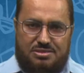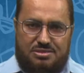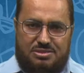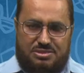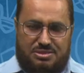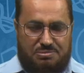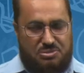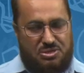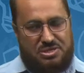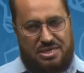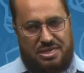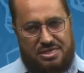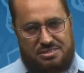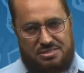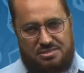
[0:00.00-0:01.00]
Somebody
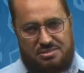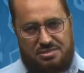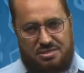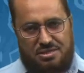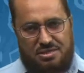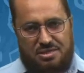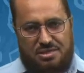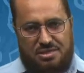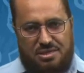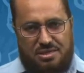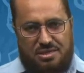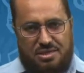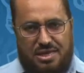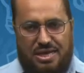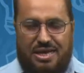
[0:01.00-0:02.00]
asks.
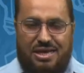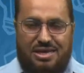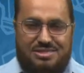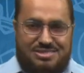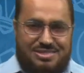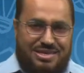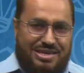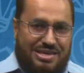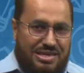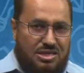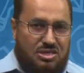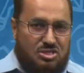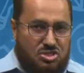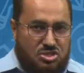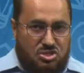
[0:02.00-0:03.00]
Has the
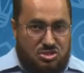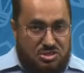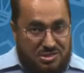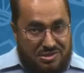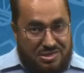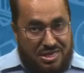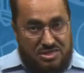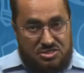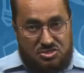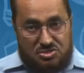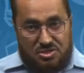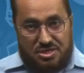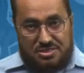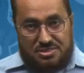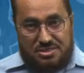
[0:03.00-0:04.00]
English class
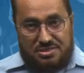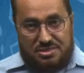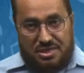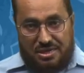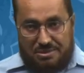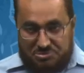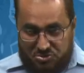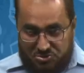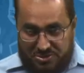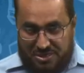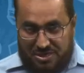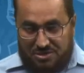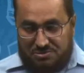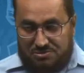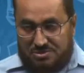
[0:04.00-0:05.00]
started up to
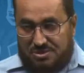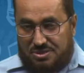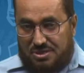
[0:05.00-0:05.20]
now?